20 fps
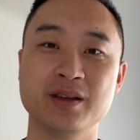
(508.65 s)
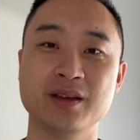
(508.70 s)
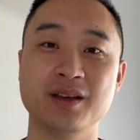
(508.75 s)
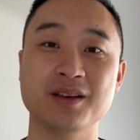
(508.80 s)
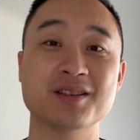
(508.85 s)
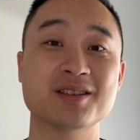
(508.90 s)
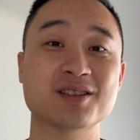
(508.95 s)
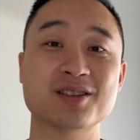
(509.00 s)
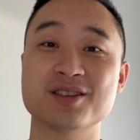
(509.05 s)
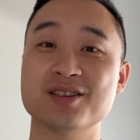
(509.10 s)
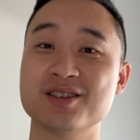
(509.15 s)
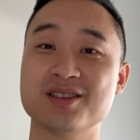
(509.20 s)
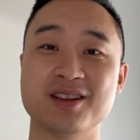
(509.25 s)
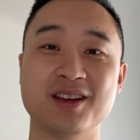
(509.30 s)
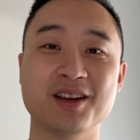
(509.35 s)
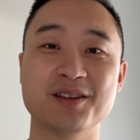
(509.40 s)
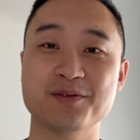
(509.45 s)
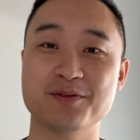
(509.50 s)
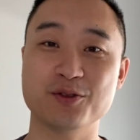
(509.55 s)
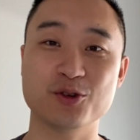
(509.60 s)
is to
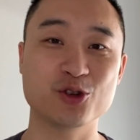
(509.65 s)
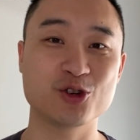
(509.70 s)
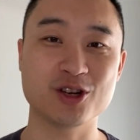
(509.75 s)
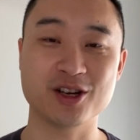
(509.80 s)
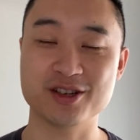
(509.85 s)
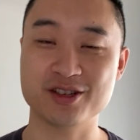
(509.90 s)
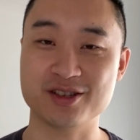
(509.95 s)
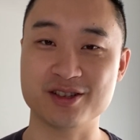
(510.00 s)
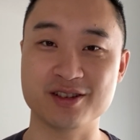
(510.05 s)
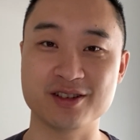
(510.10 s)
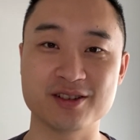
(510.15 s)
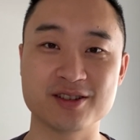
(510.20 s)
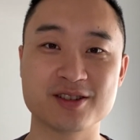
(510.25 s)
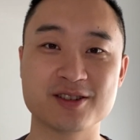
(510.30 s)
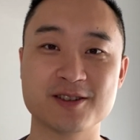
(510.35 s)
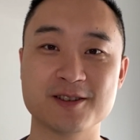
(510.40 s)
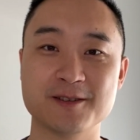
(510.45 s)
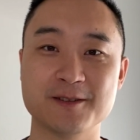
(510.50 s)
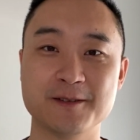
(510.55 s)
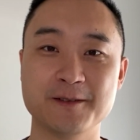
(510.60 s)
stand for
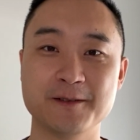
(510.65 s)
justice,